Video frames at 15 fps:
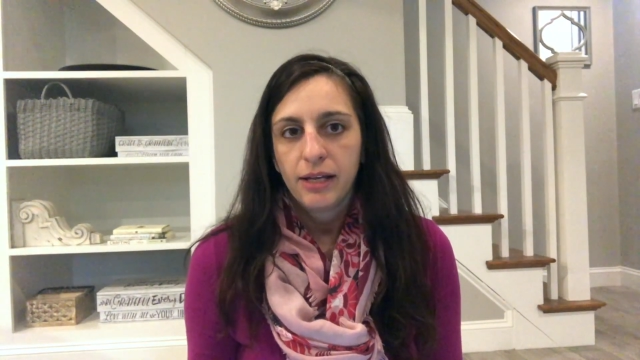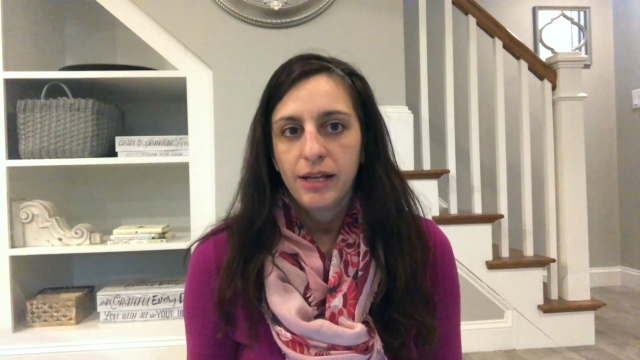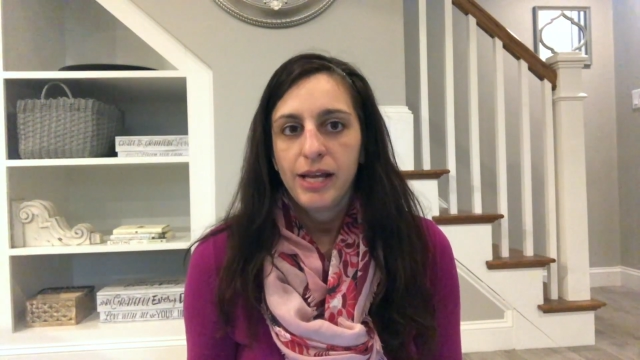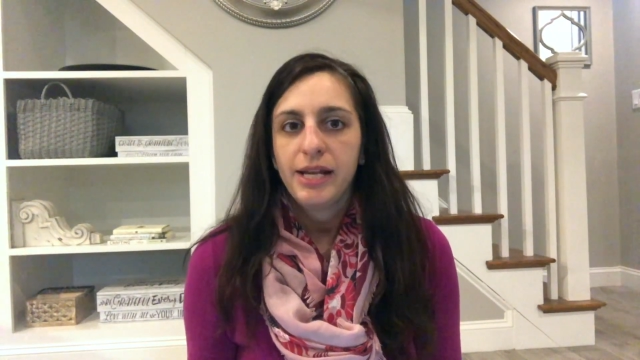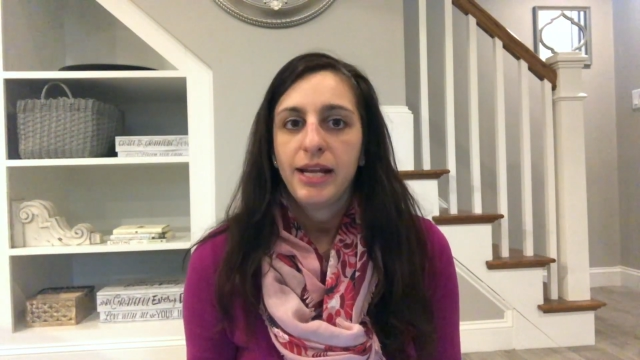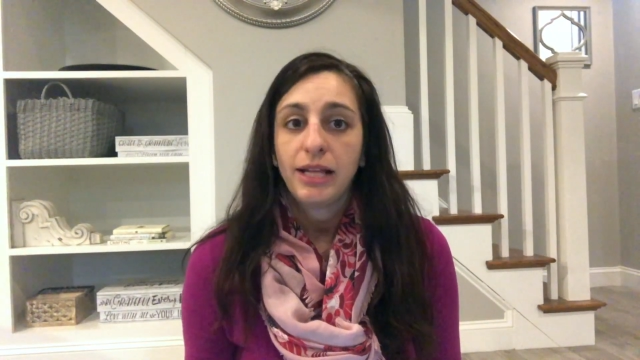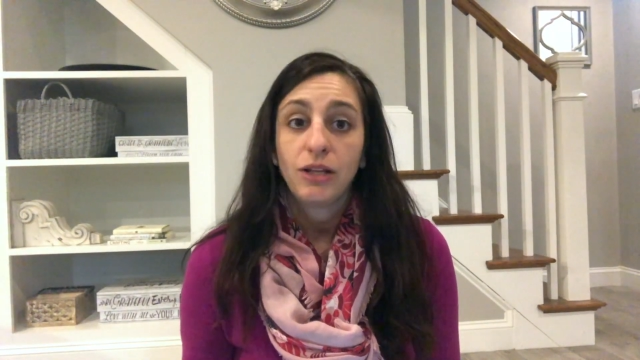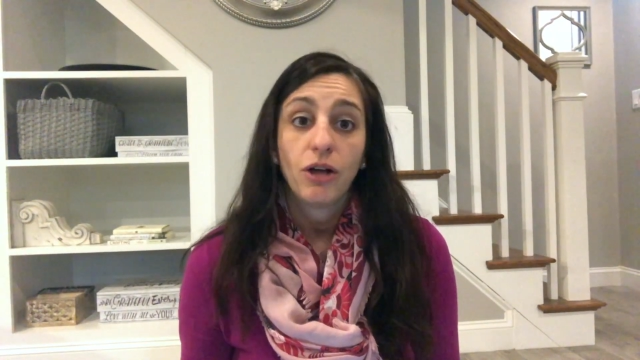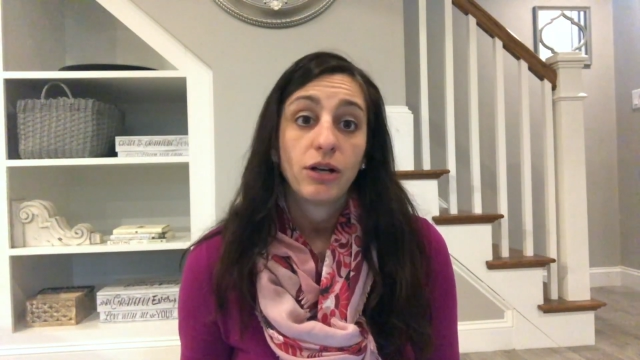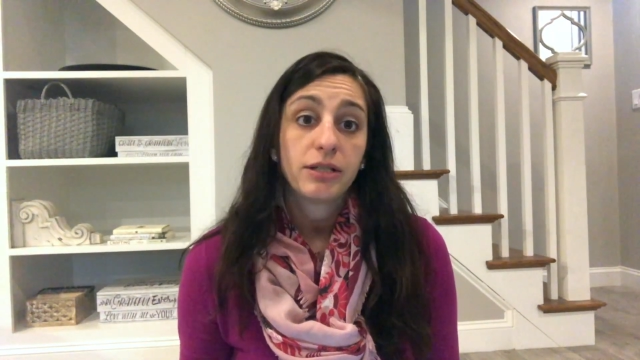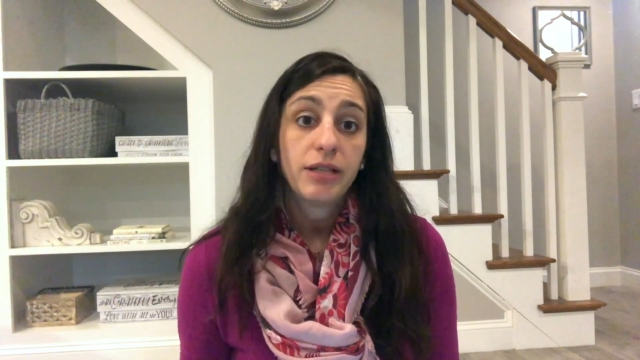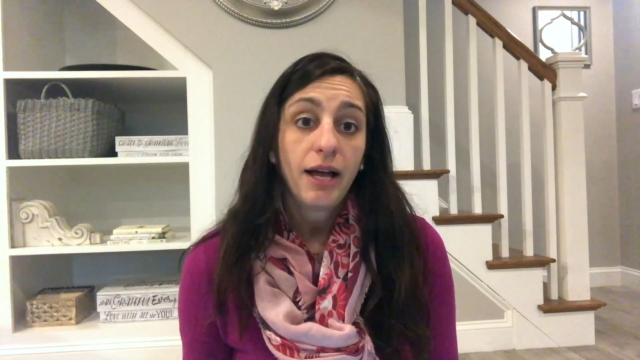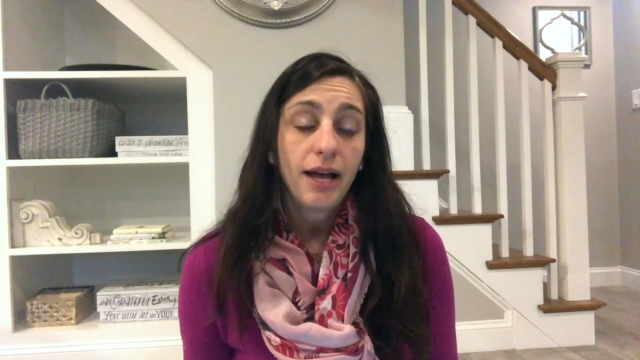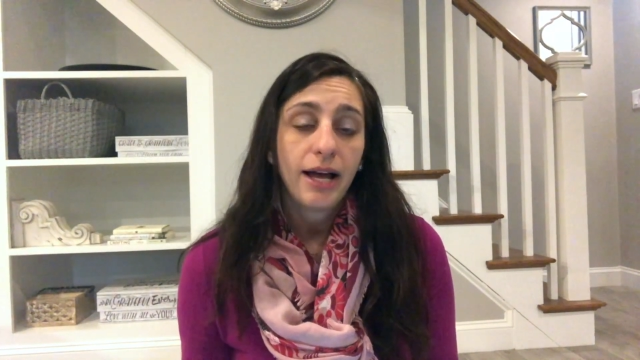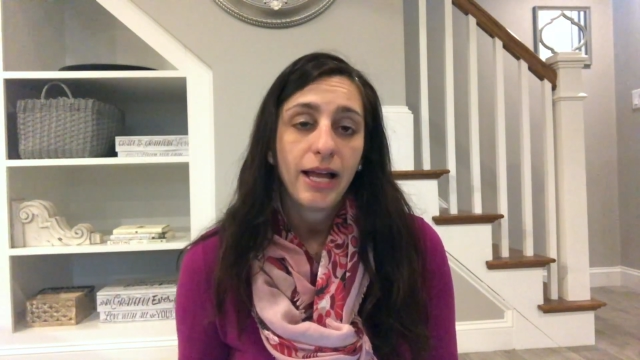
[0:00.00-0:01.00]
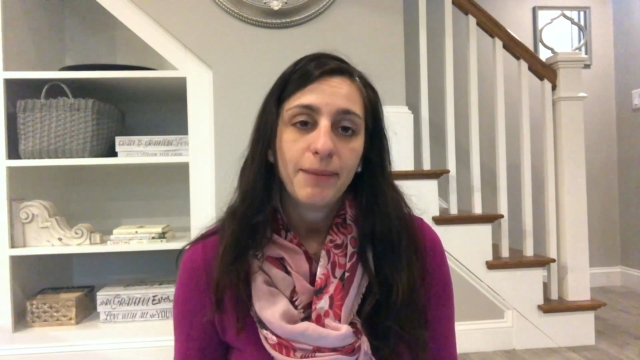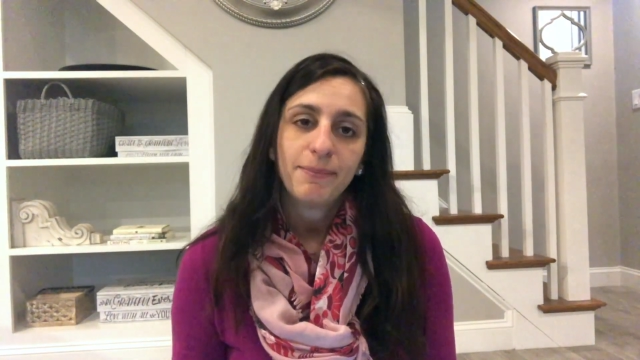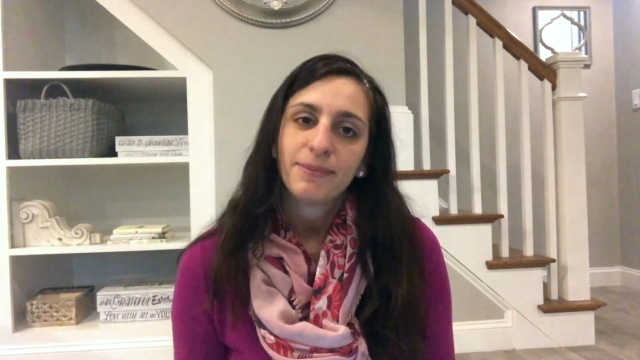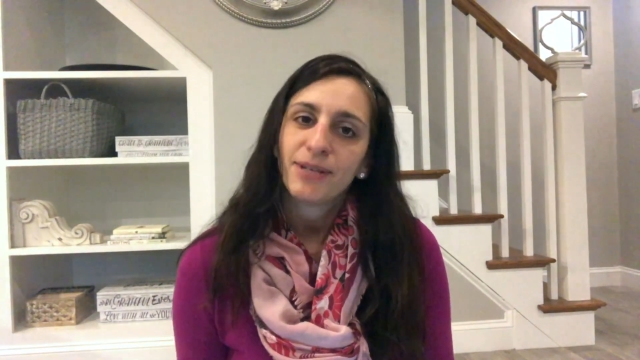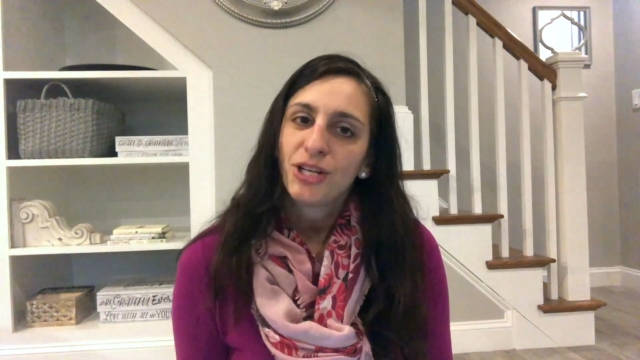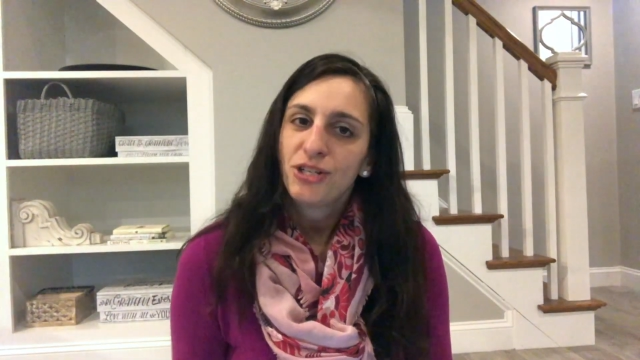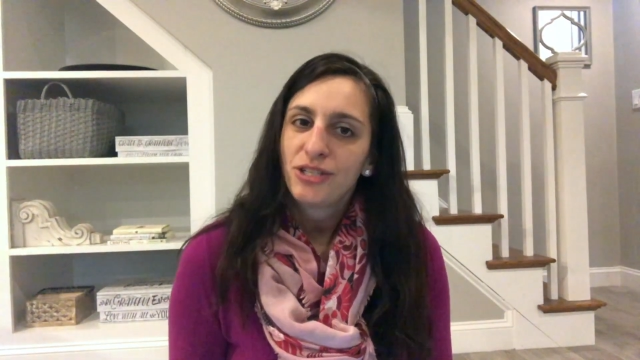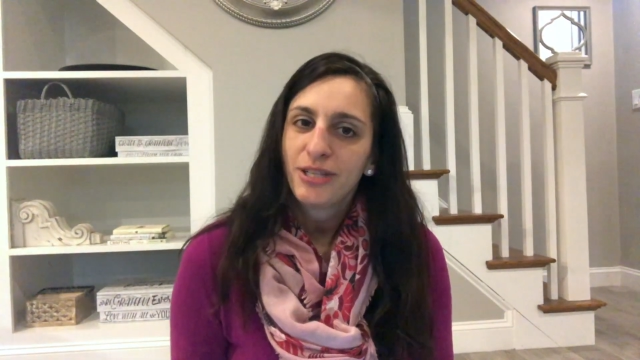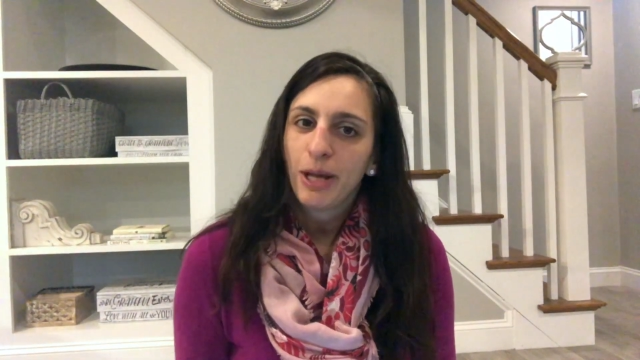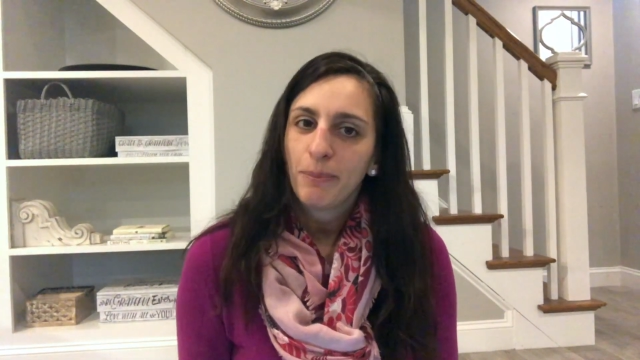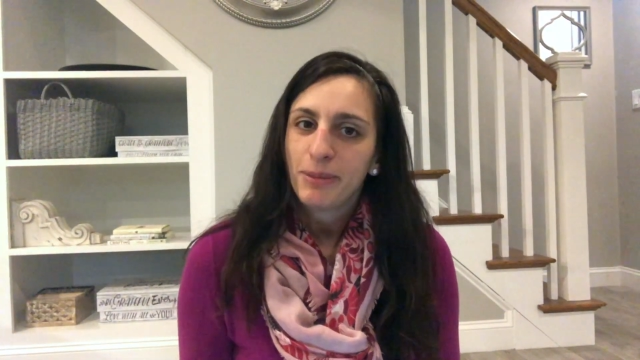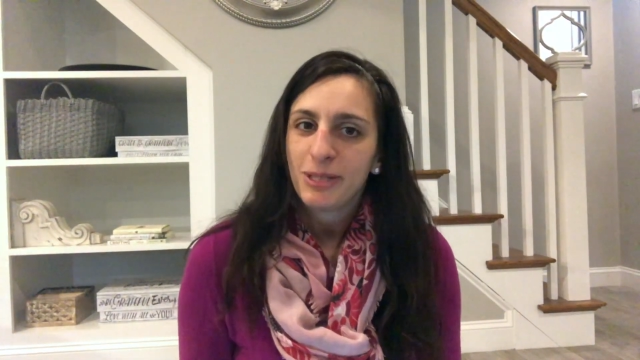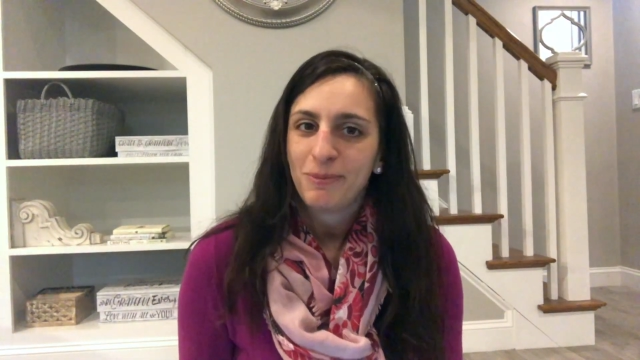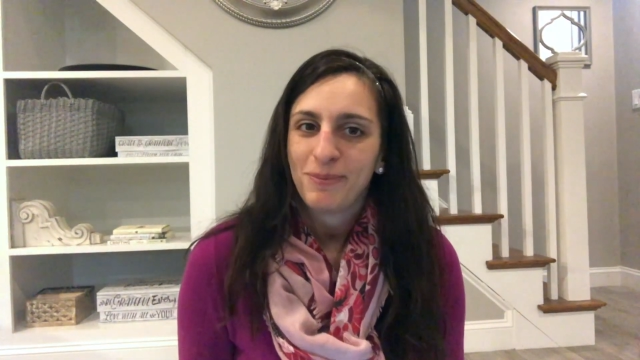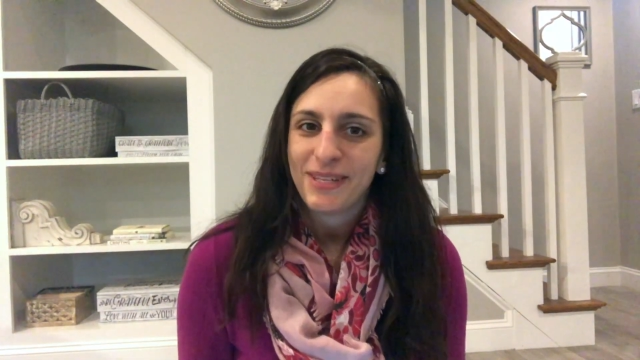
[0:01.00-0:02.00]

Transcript: in a long time can just help us